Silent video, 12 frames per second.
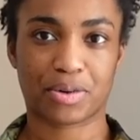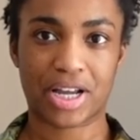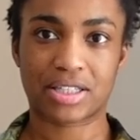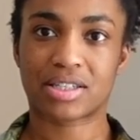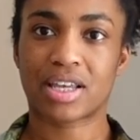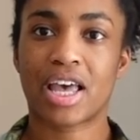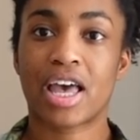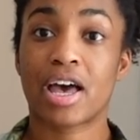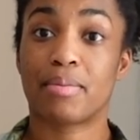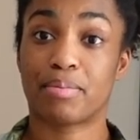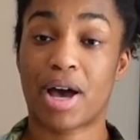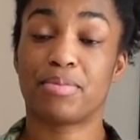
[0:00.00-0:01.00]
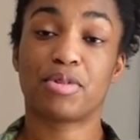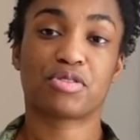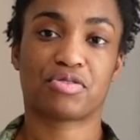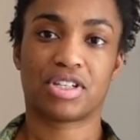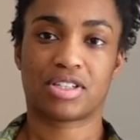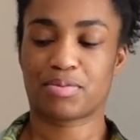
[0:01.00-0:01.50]
prints. My
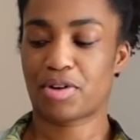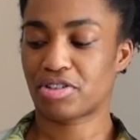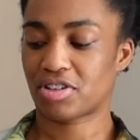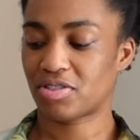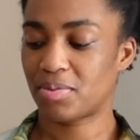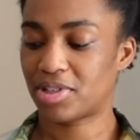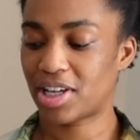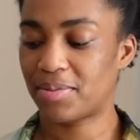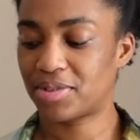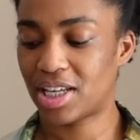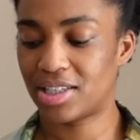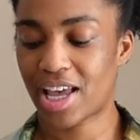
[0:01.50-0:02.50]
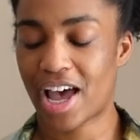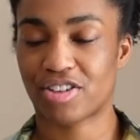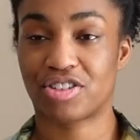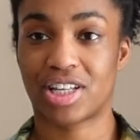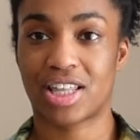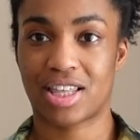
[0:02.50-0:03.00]
most recent purchase from Dibbs is
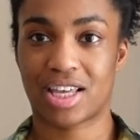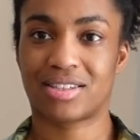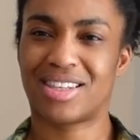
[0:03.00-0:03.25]
actually this.